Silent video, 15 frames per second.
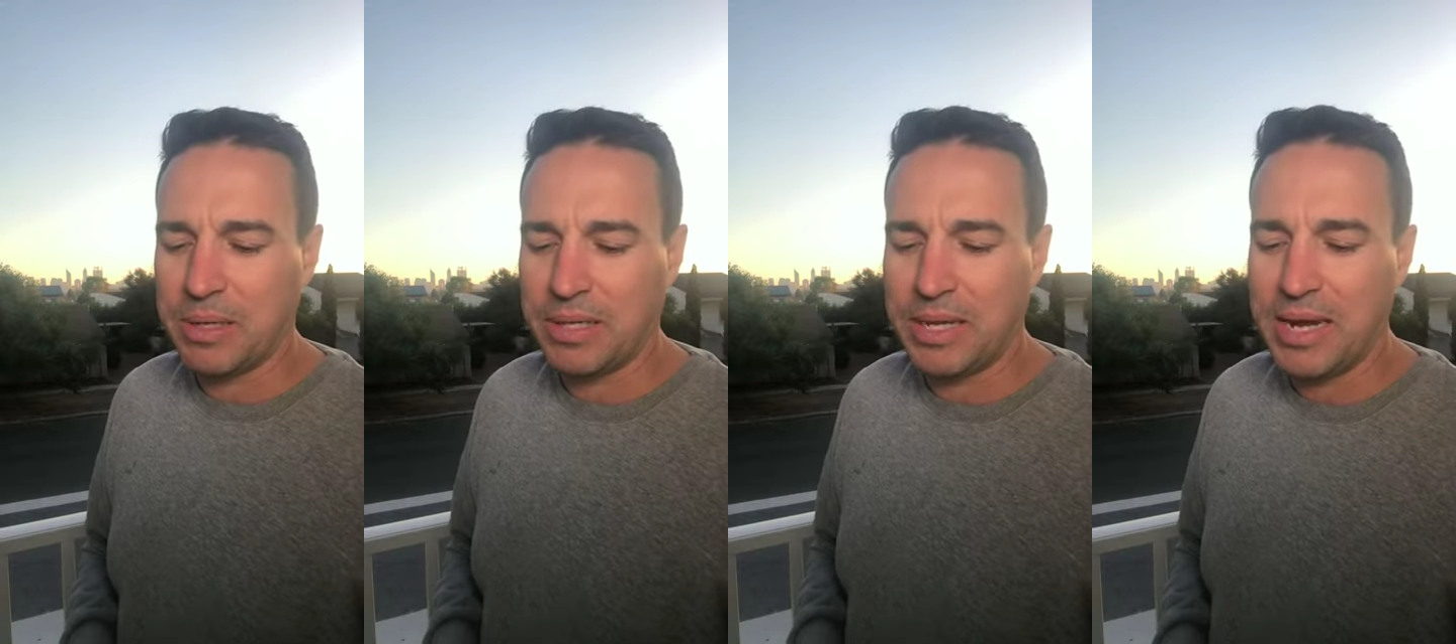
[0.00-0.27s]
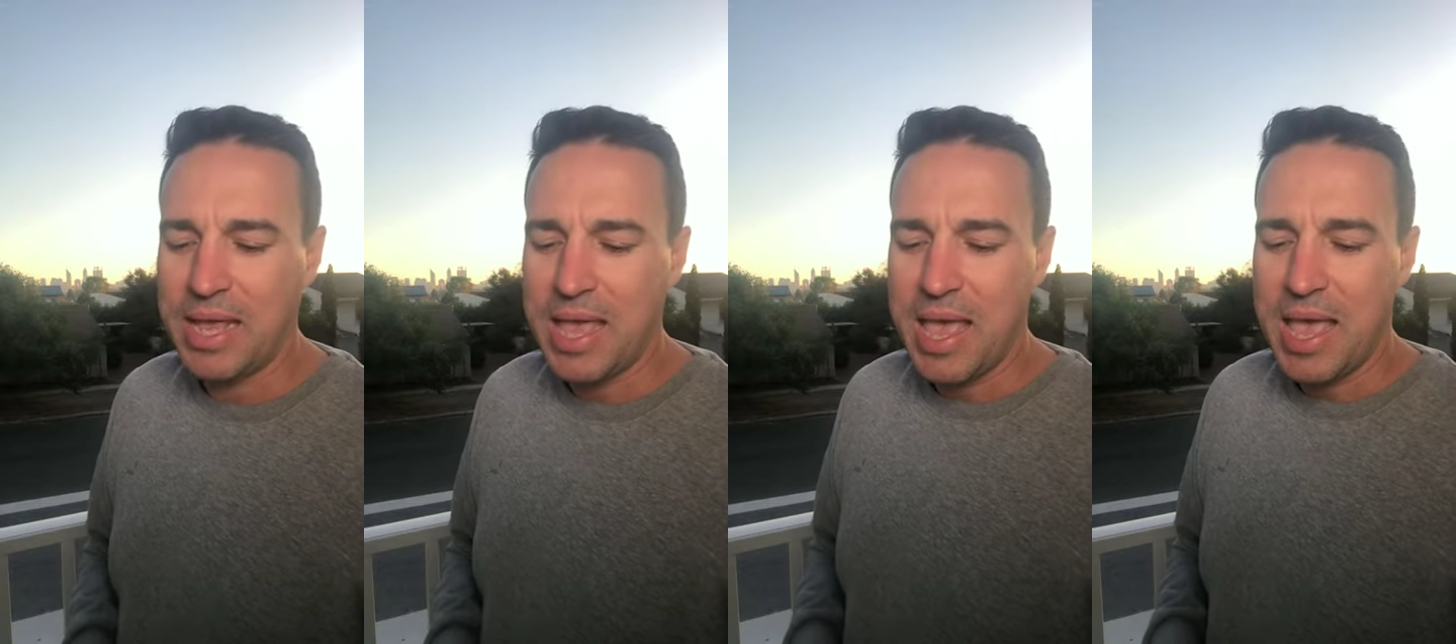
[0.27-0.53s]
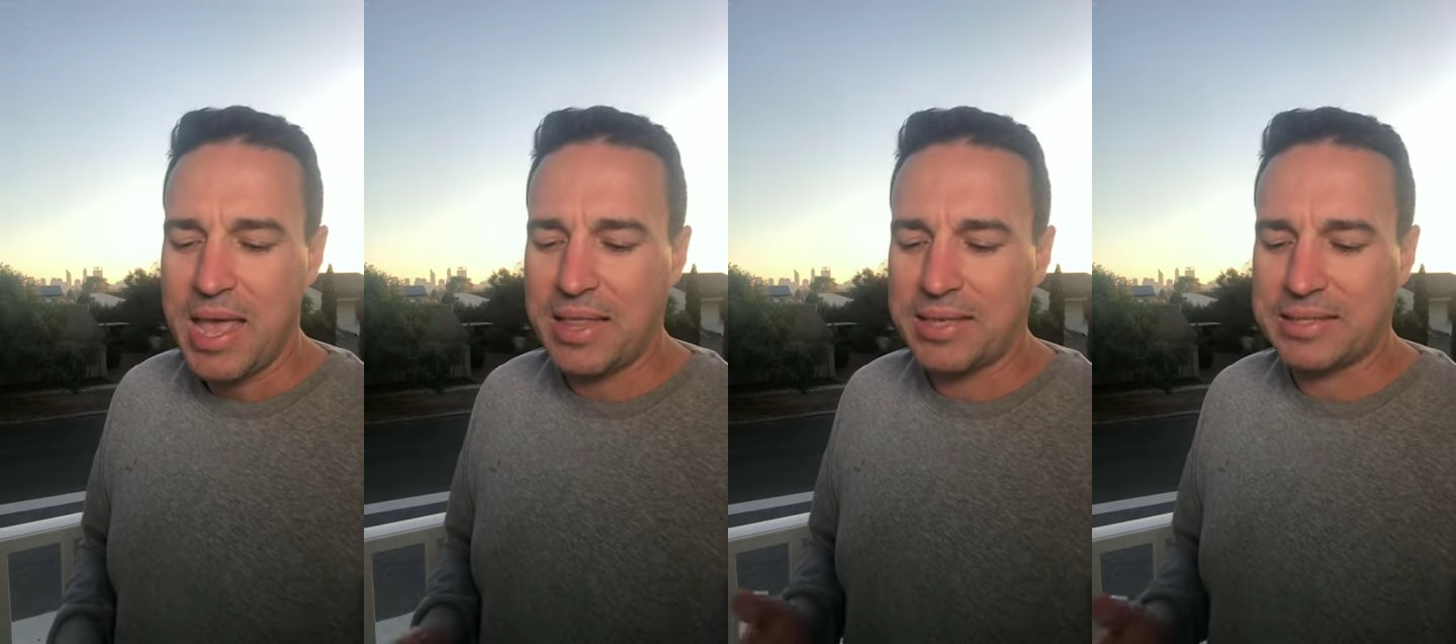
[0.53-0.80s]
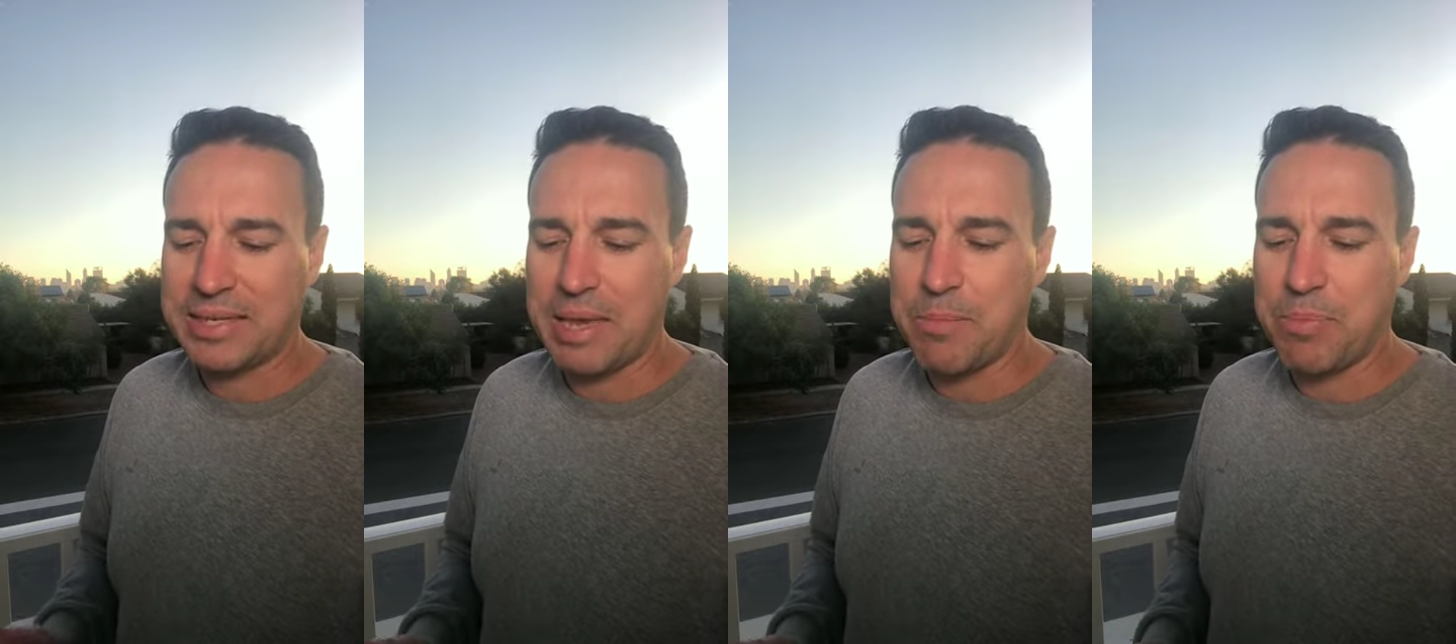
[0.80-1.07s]
billion in
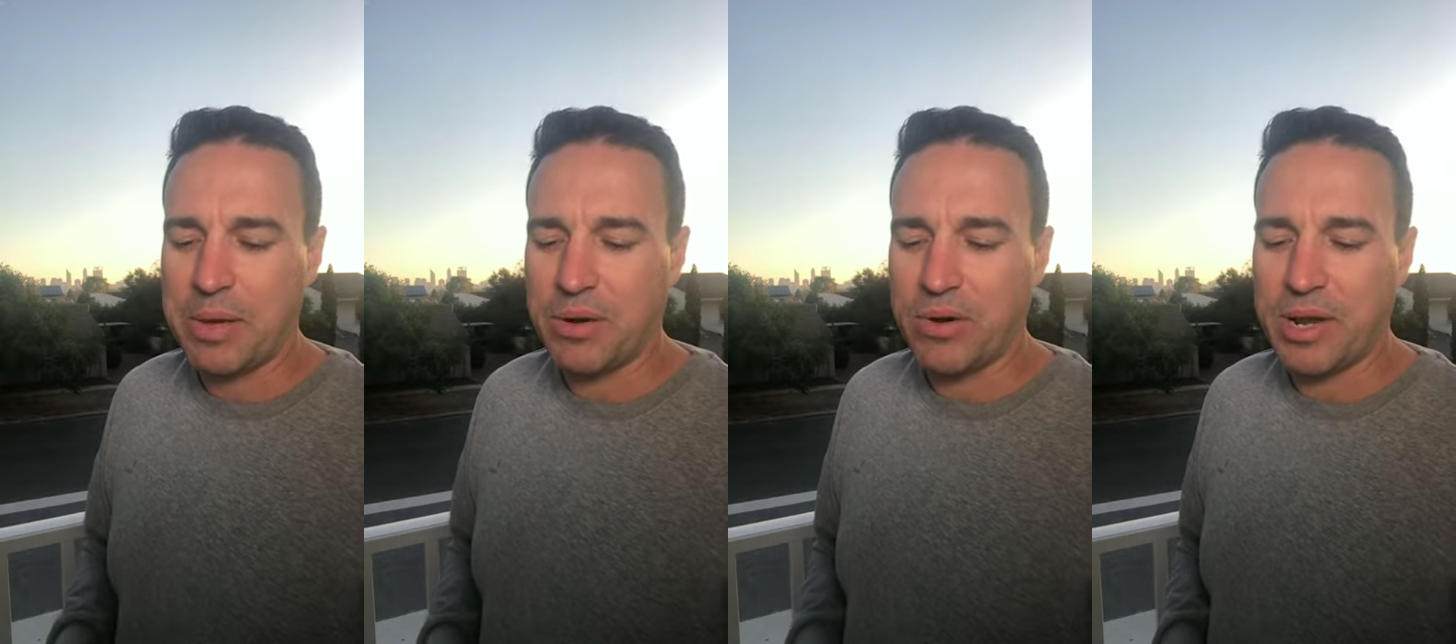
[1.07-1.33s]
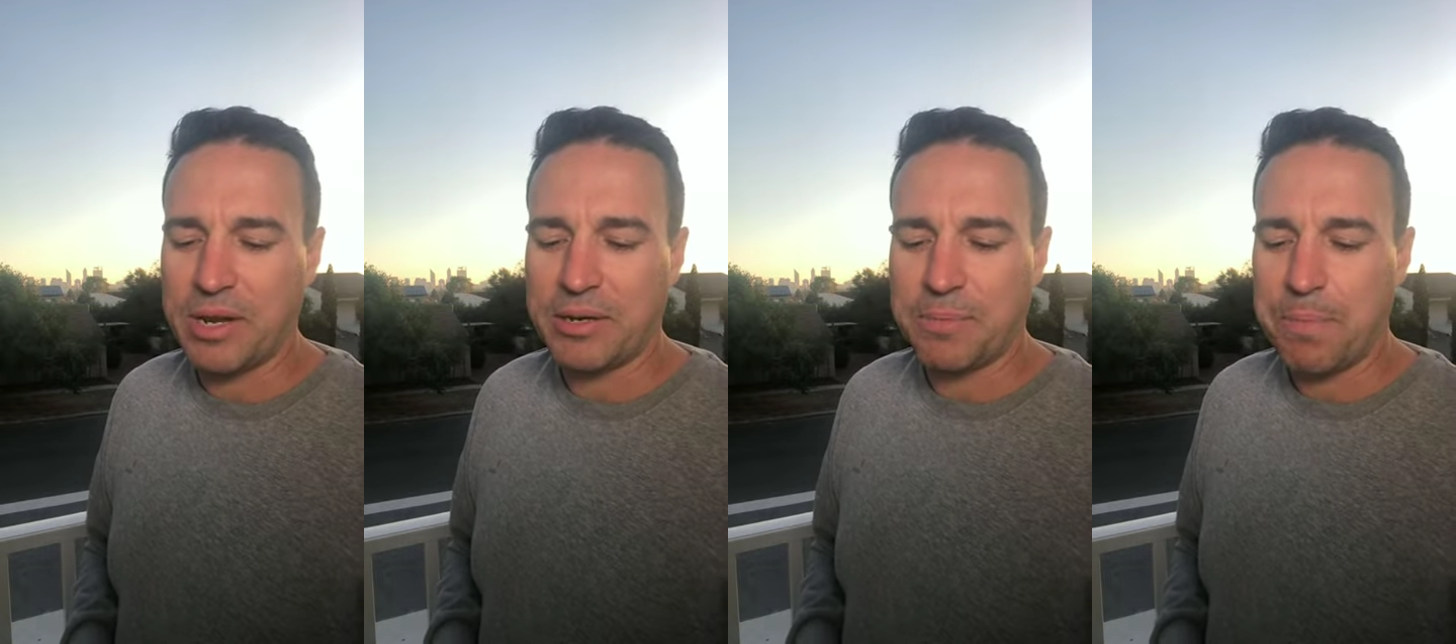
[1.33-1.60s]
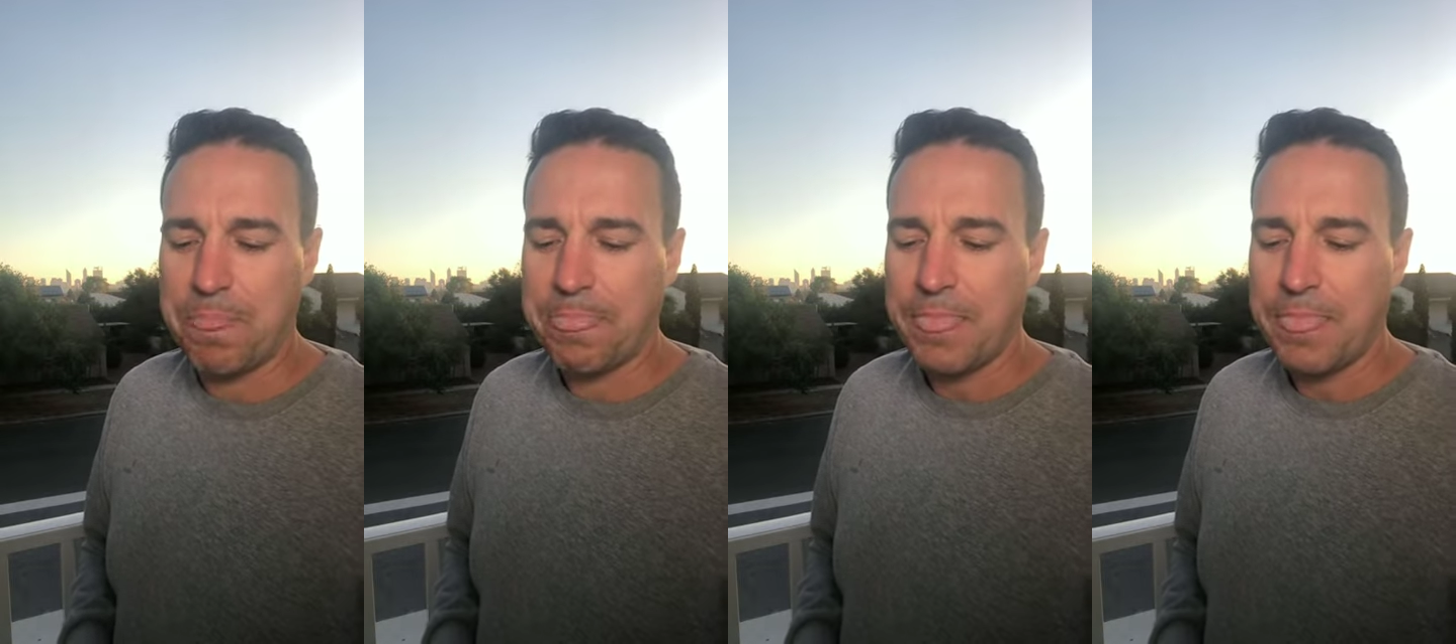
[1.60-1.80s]
the same period.